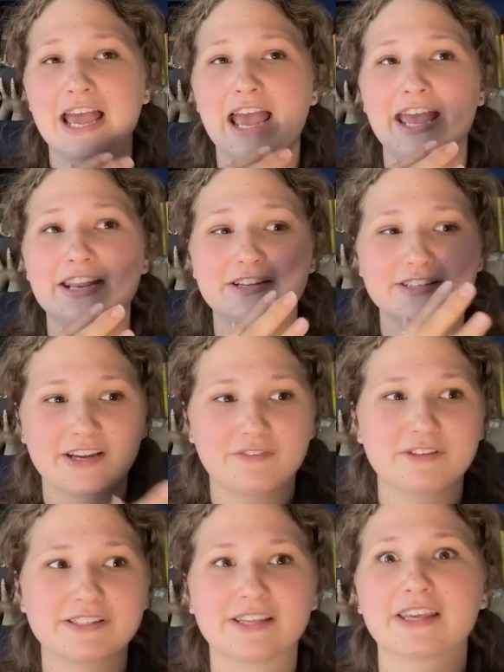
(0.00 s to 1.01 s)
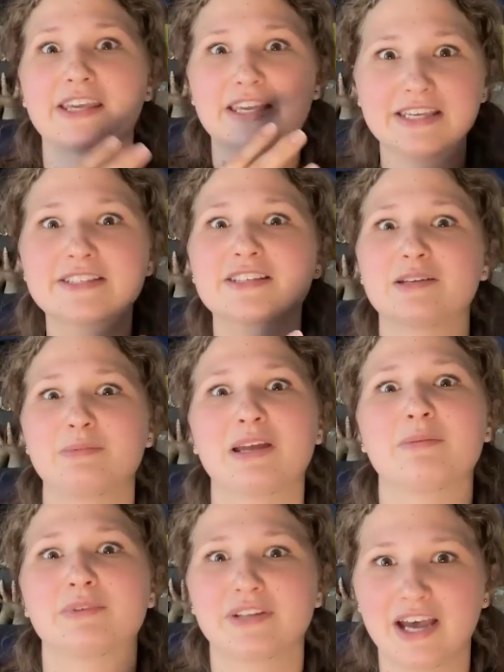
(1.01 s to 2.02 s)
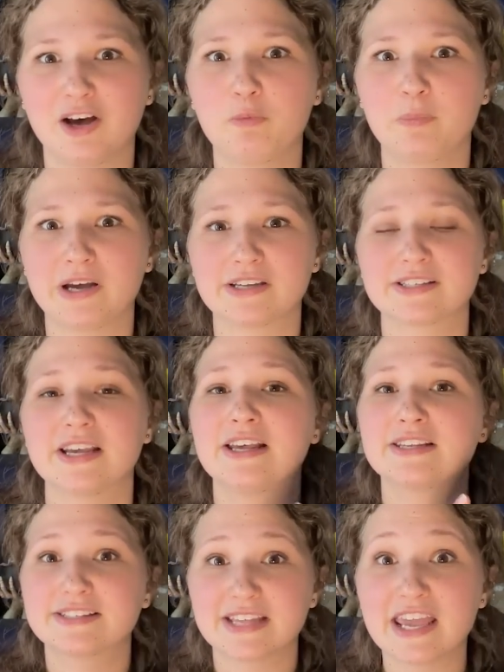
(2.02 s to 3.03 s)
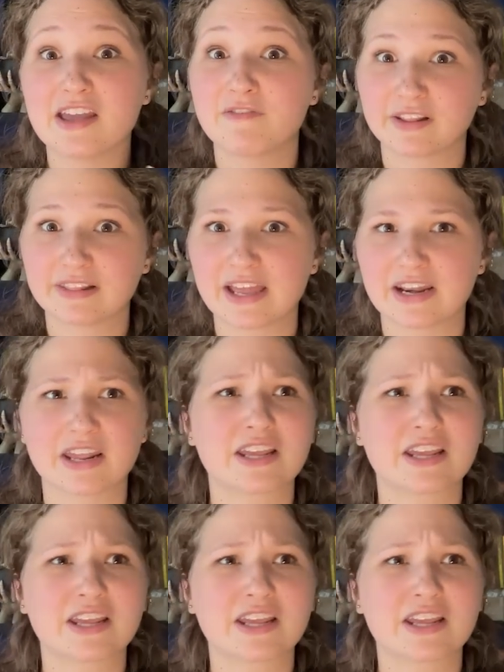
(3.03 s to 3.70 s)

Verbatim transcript: And Stefan's like, he's going to be able to help us save Elena.